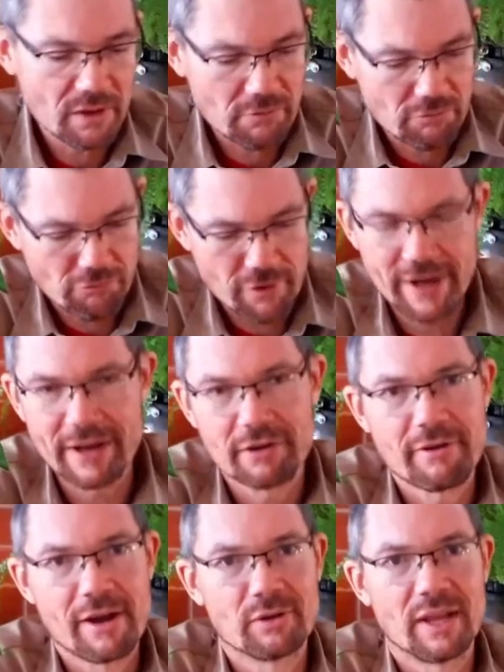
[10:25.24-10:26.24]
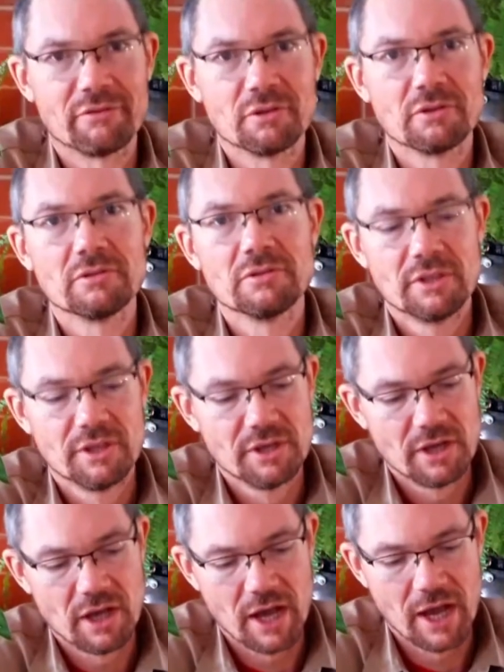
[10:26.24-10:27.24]
right at ground level
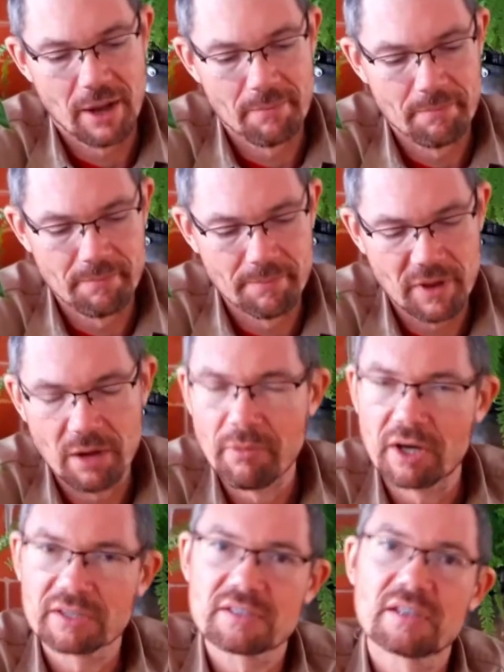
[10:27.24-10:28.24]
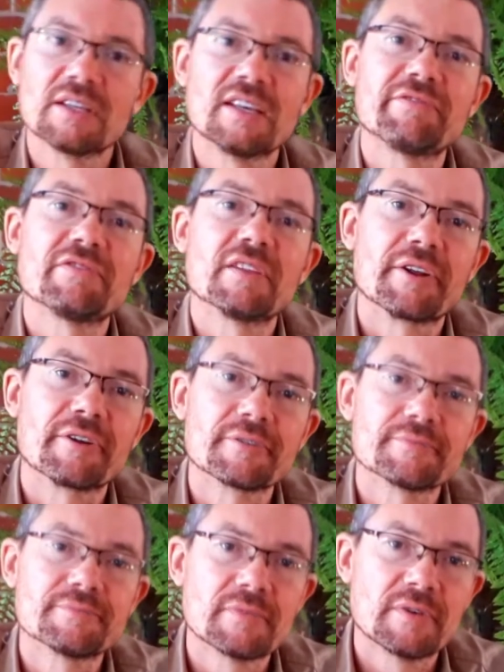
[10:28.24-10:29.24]
amongst the leaf litter.
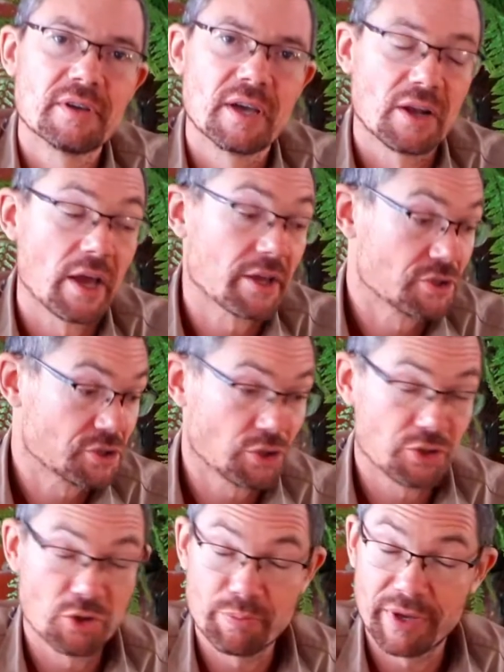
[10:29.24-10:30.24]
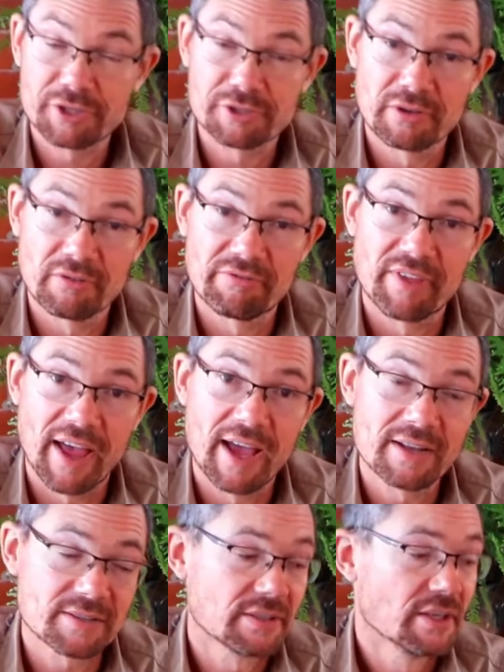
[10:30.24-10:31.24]
And I can show you a picture of
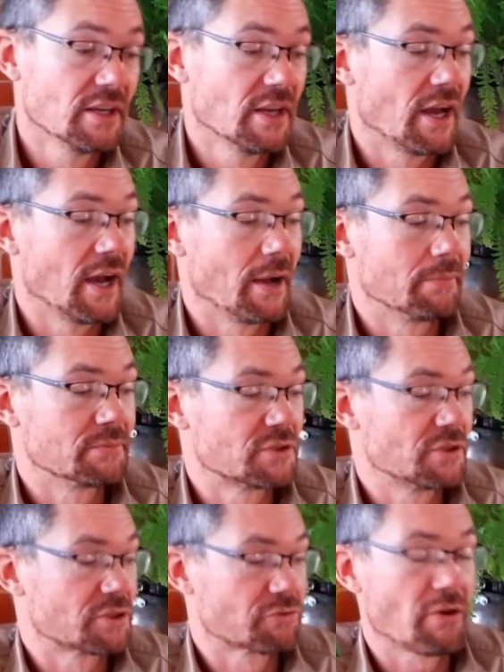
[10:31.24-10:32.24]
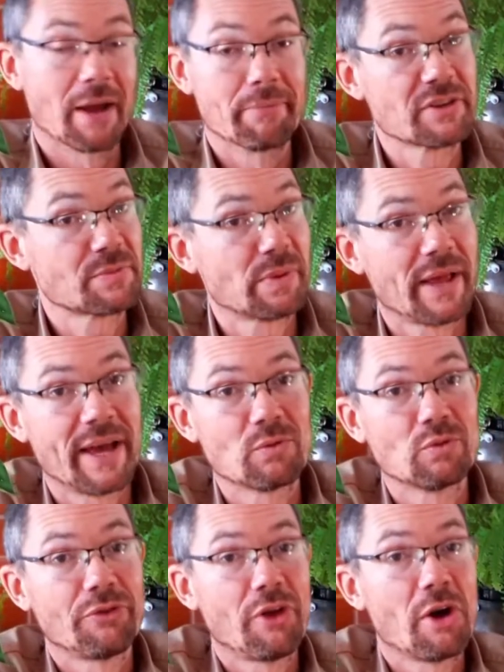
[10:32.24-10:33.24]
that to describe. This plant
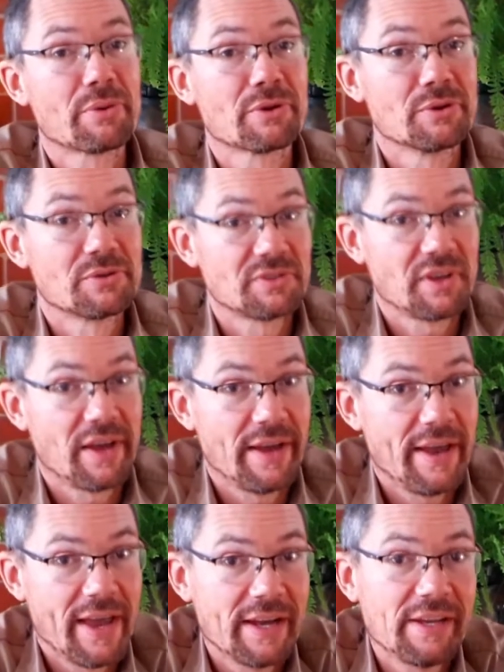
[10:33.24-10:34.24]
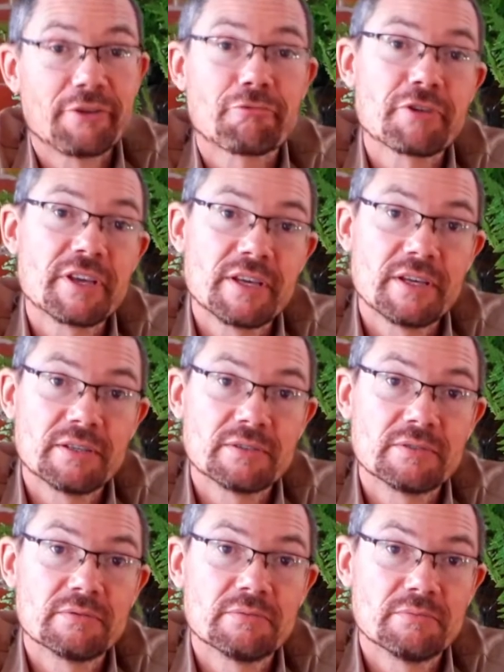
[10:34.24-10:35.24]
will not produce any
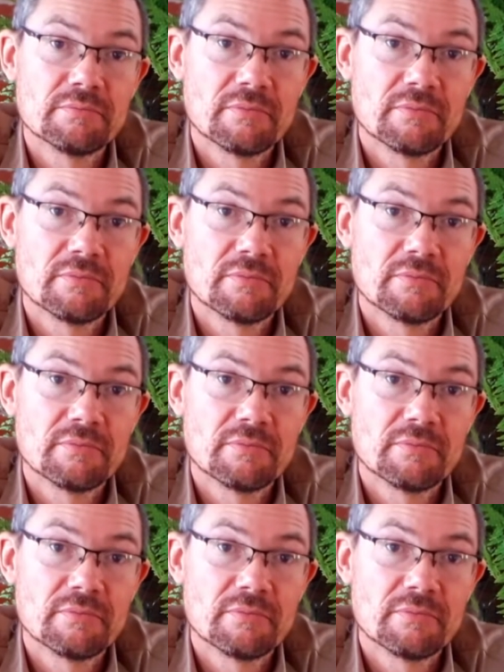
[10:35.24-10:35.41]
green